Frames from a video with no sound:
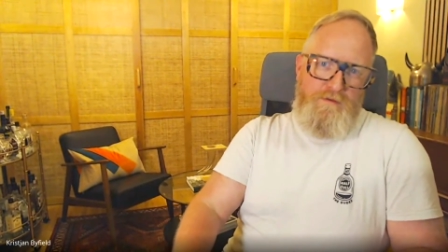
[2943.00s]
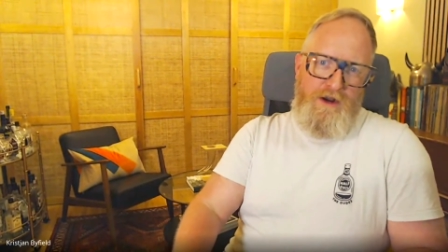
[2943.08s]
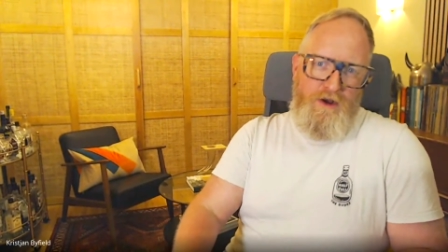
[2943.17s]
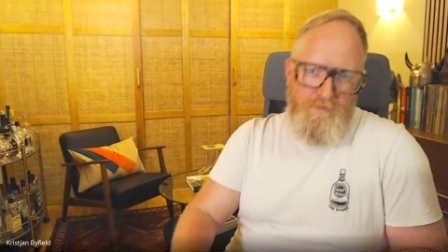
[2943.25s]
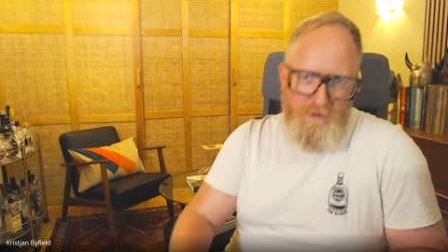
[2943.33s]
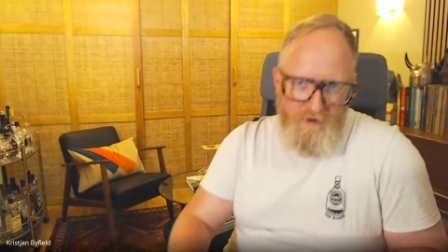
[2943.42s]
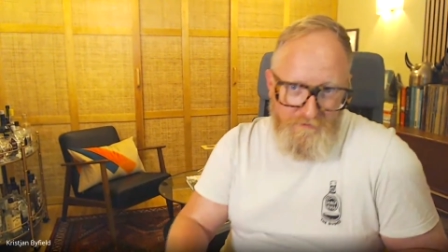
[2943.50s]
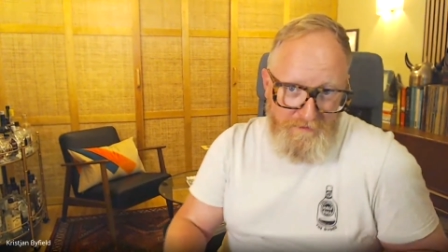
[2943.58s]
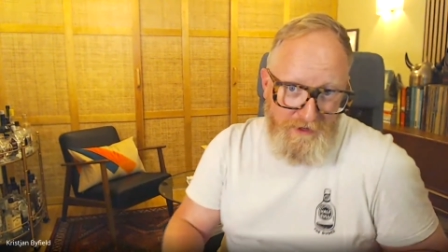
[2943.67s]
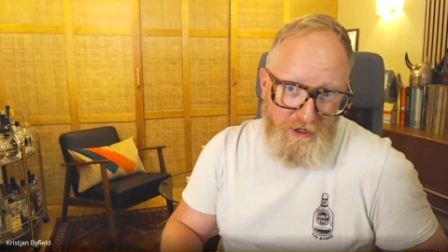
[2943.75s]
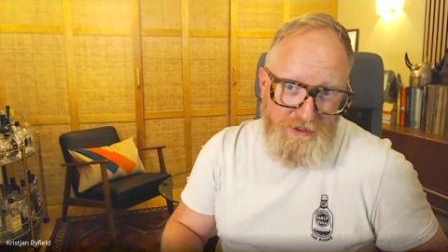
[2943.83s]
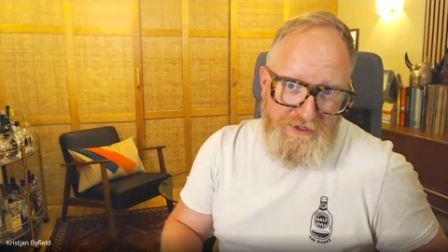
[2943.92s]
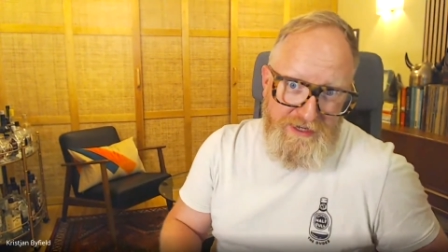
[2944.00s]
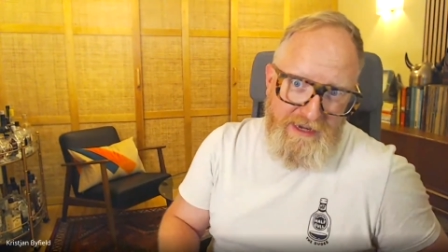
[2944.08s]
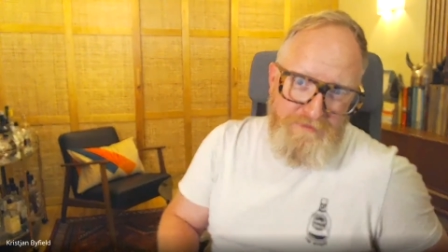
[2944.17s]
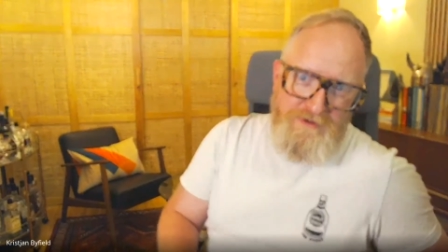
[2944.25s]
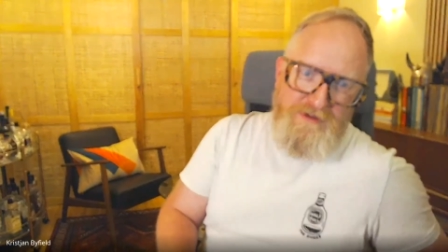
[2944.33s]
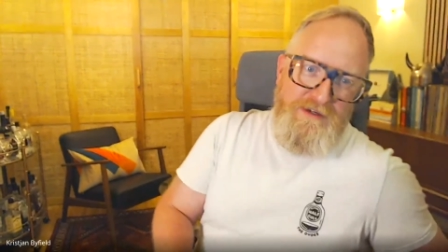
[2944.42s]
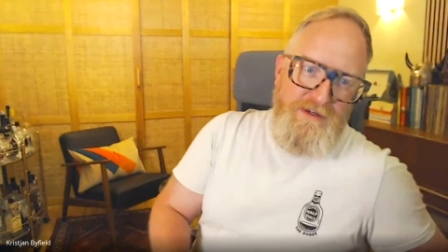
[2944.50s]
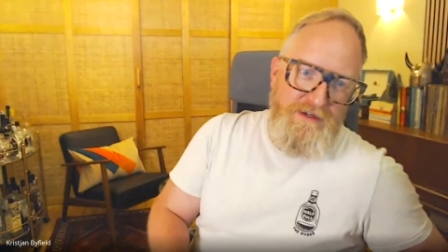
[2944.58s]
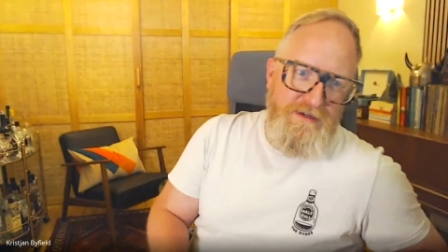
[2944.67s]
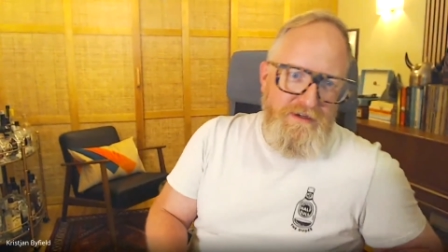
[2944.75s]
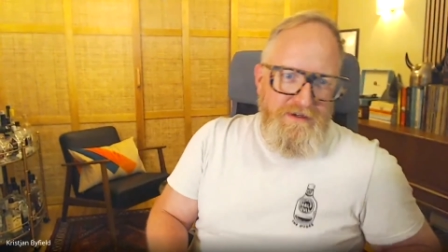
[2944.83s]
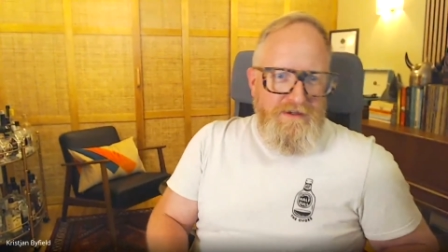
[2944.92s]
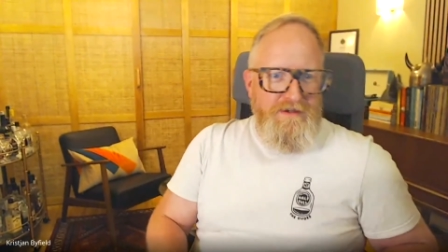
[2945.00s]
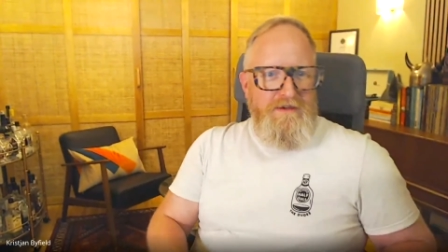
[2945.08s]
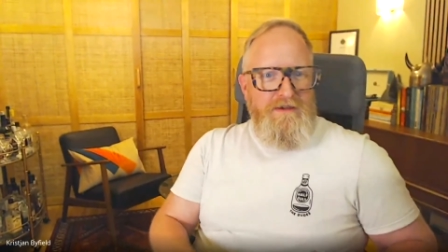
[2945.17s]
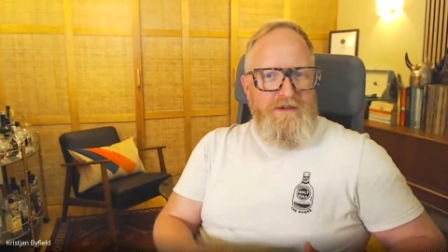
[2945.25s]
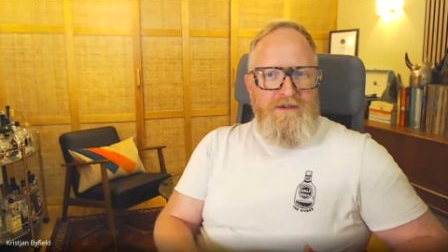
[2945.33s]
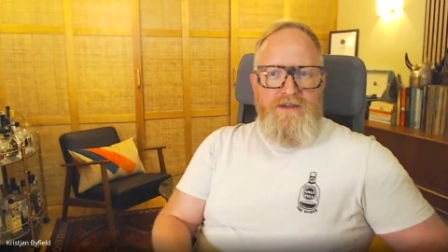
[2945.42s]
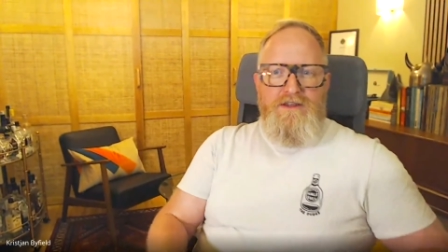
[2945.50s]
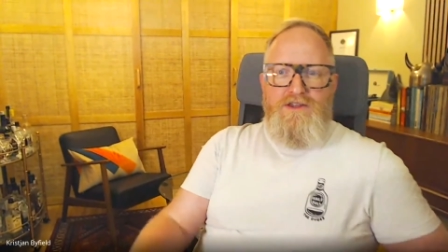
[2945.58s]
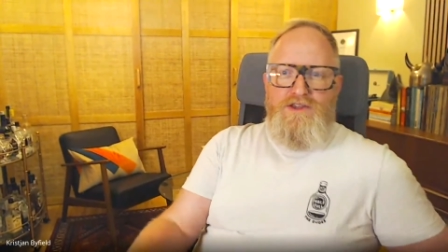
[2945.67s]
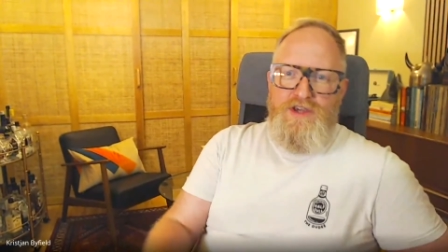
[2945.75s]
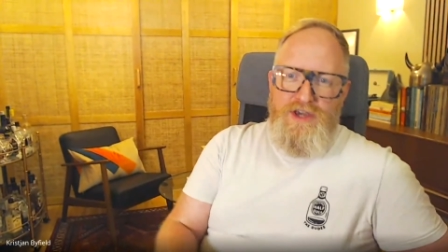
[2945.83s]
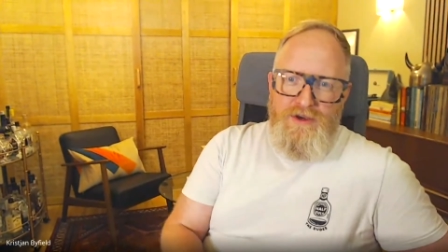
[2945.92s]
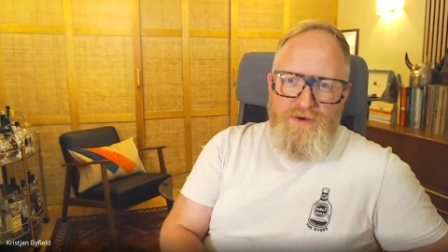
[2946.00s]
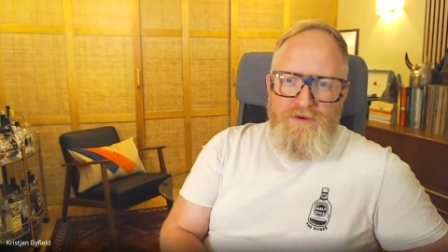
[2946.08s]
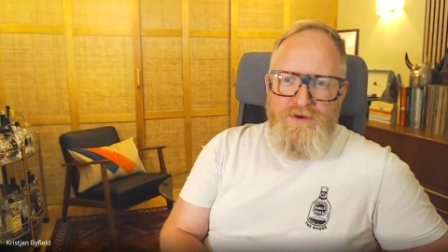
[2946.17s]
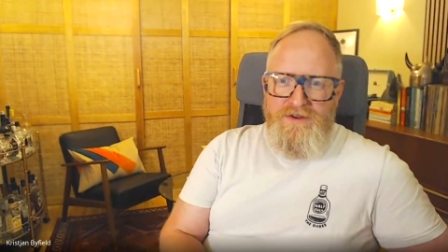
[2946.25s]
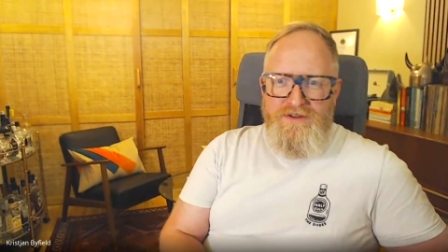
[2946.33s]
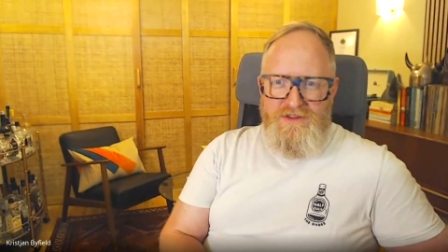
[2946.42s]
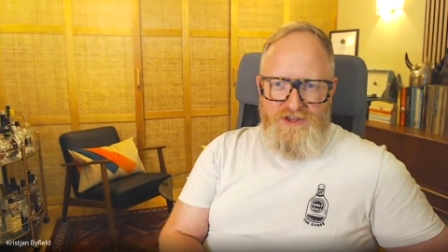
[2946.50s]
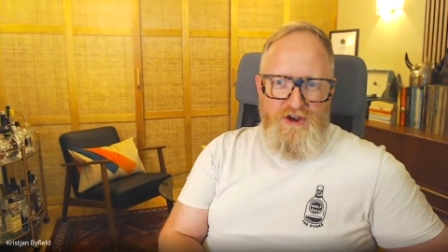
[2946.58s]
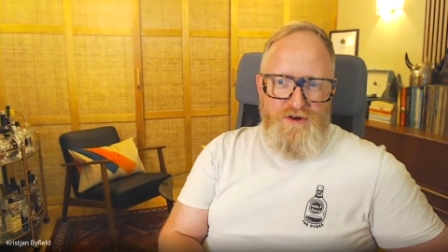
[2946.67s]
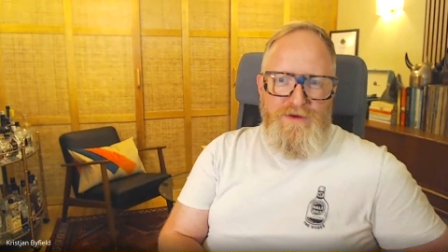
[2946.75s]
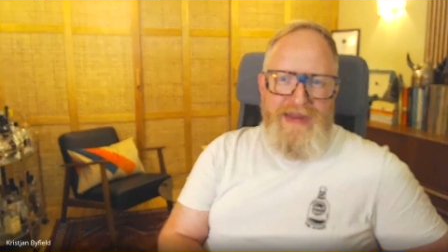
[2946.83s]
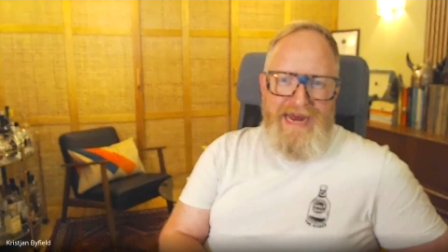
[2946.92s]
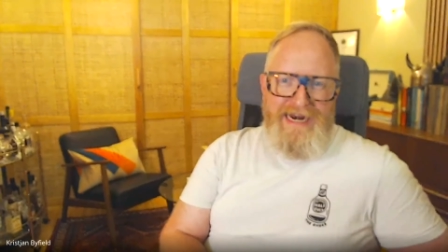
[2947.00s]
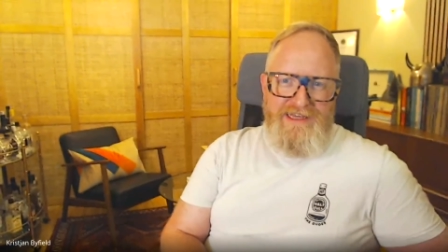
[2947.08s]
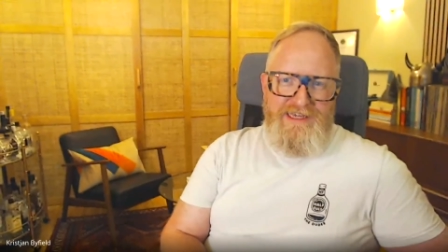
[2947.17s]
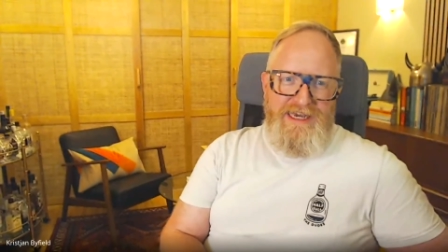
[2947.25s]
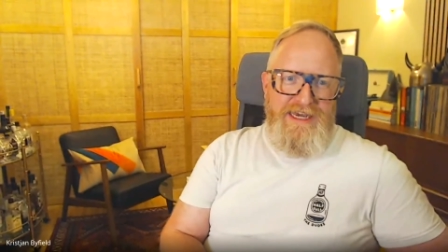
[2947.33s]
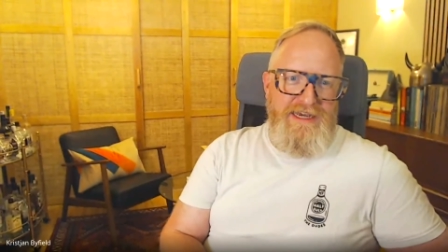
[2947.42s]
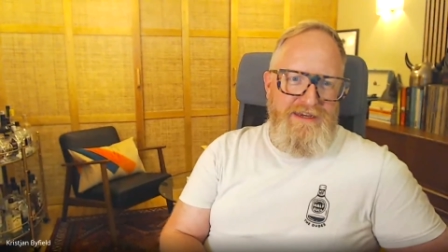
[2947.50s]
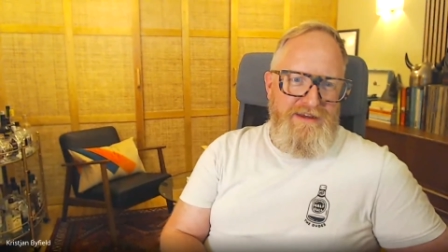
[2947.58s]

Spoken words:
a lot more from a concept to a reality,